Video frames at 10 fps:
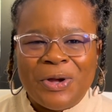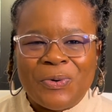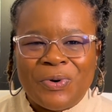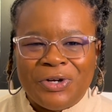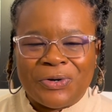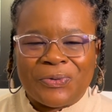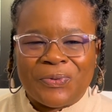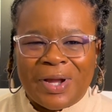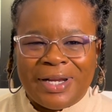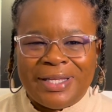when you're
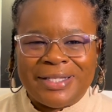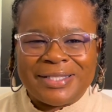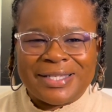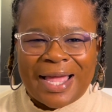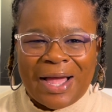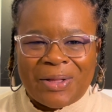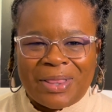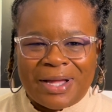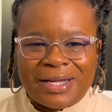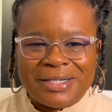ready to
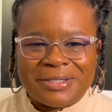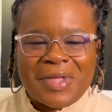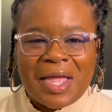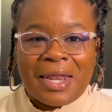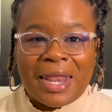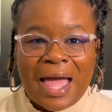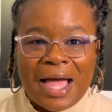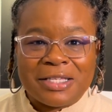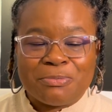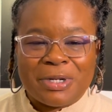outline. And
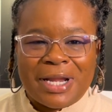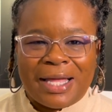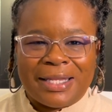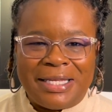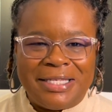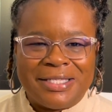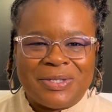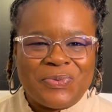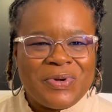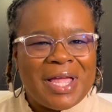last but not least,
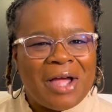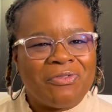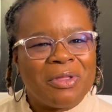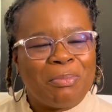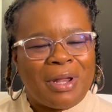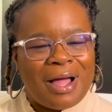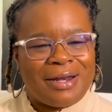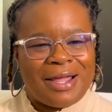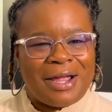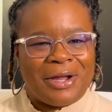we have the plot
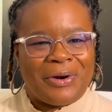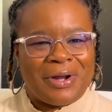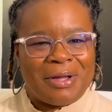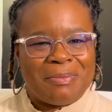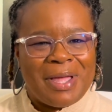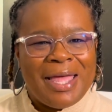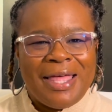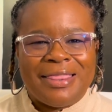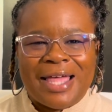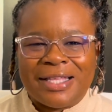diagram.
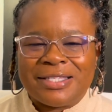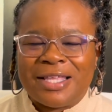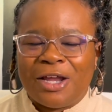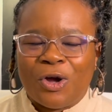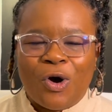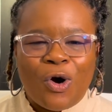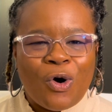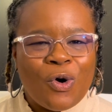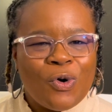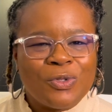That's that
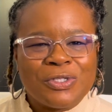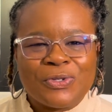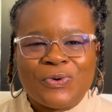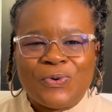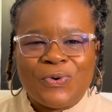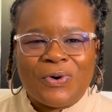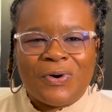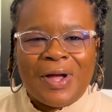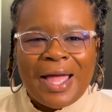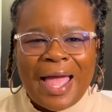old
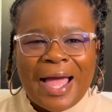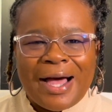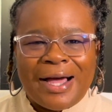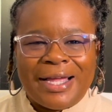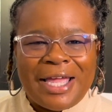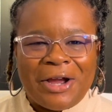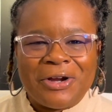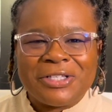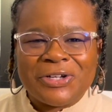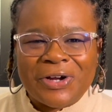school
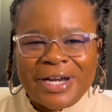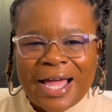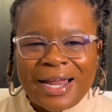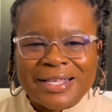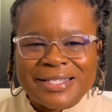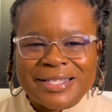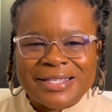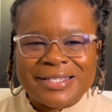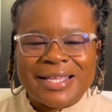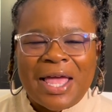character
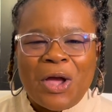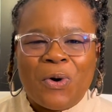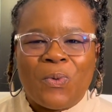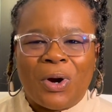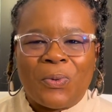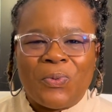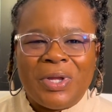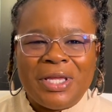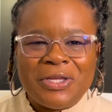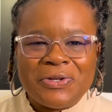analysis where we
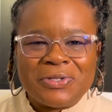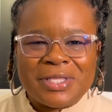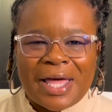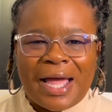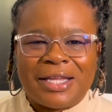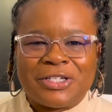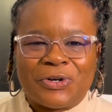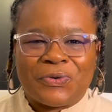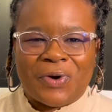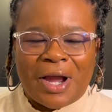use that to
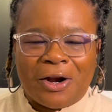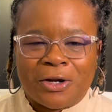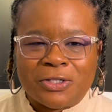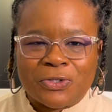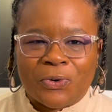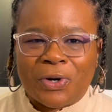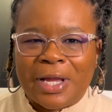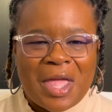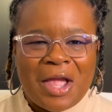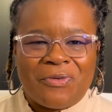write our story.
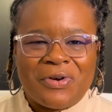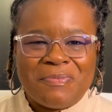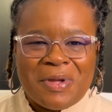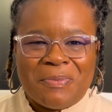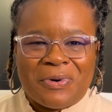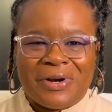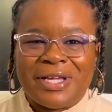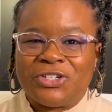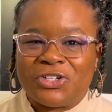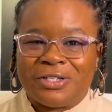And remember,
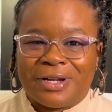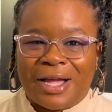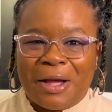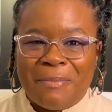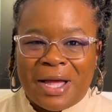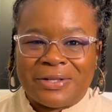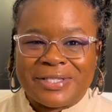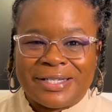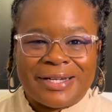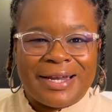it should look like a
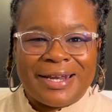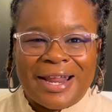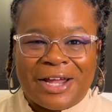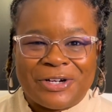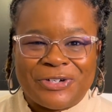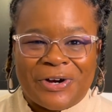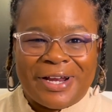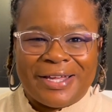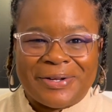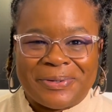mountain, not a
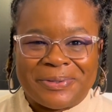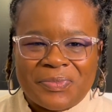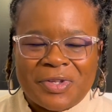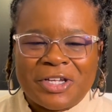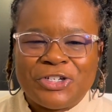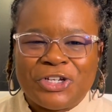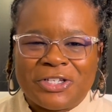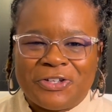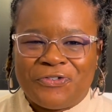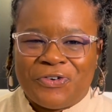triangle.
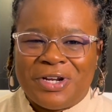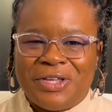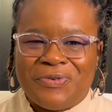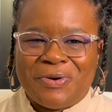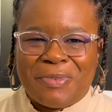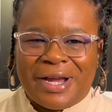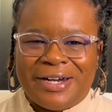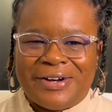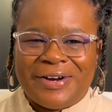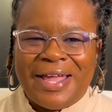Just a friendly
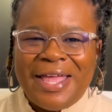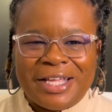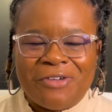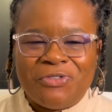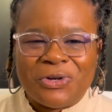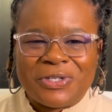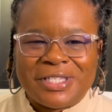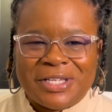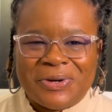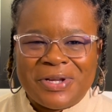reminder, if you're
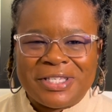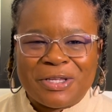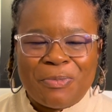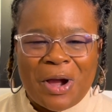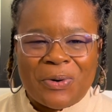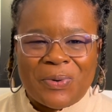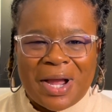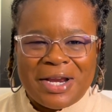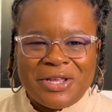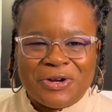serious about
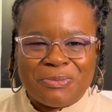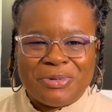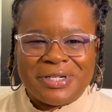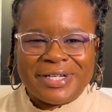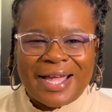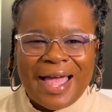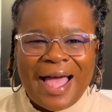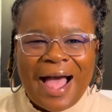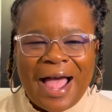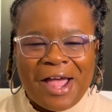writing your book,
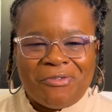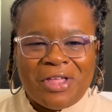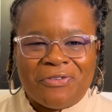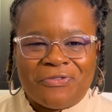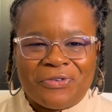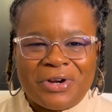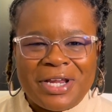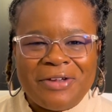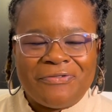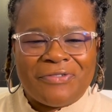I have that
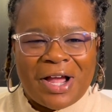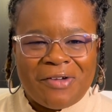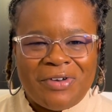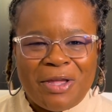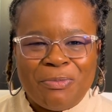free 5-day